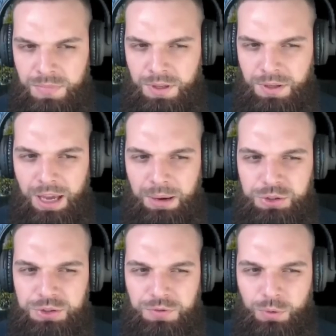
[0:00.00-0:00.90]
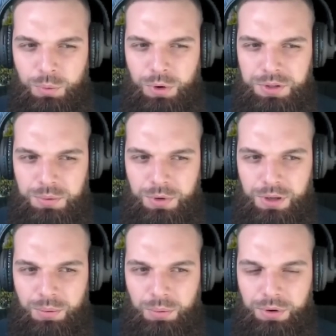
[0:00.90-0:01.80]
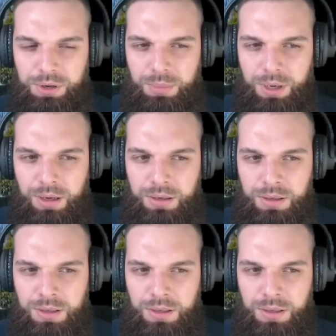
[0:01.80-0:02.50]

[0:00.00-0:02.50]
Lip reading: Cameras for what? What are they worried about?